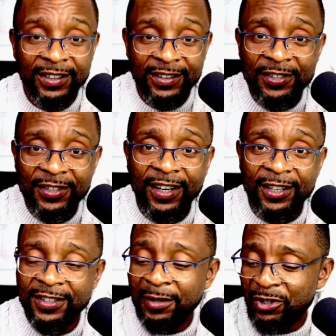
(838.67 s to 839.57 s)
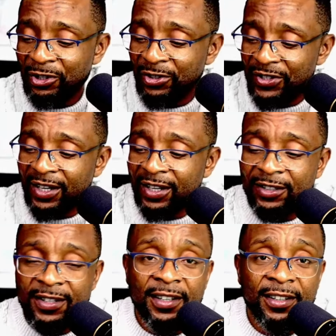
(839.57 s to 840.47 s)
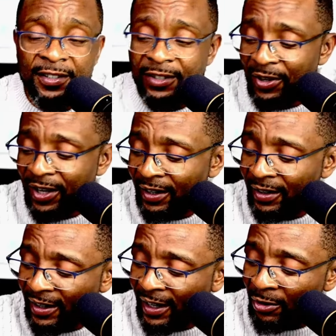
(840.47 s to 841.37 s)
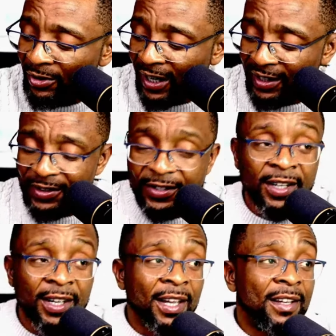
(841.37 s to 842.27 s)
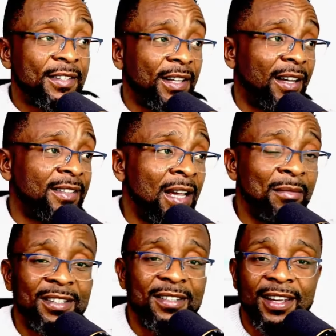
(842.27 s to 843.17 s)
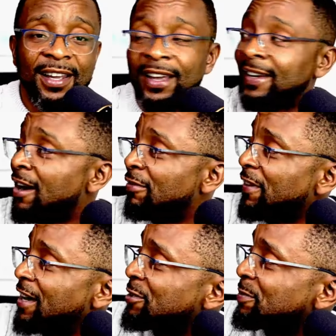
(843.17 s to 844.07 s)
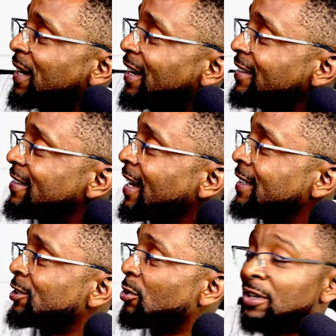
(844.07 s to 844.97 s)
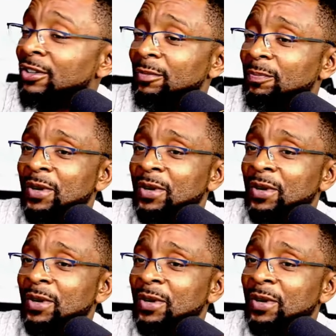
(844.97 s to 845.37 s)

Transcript: Yes, sir. Same to you, sir. Take it easy, okay? And good night. See, our time is now fast spent. I didn't know we're going to probably